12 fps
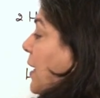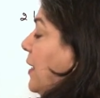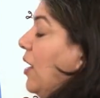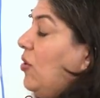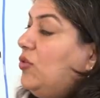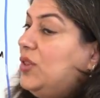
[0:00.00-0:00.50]

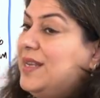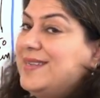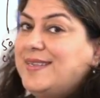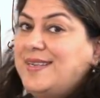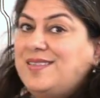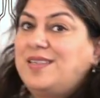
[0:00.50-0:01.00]
Now
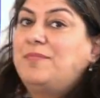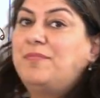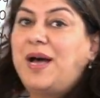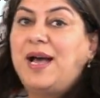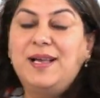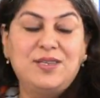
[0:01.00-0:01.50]
this is the
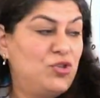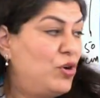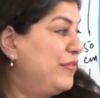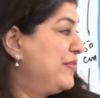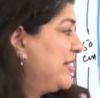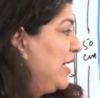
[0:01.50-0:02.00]
mass
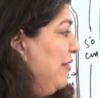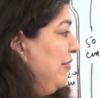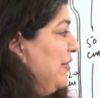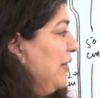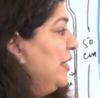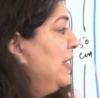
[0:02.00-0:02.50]
of
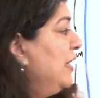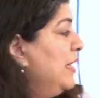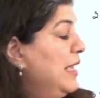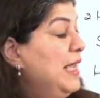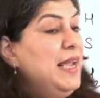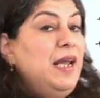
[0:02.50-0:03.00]
sulfur
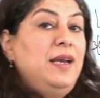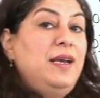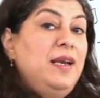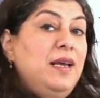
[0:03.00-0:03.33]
in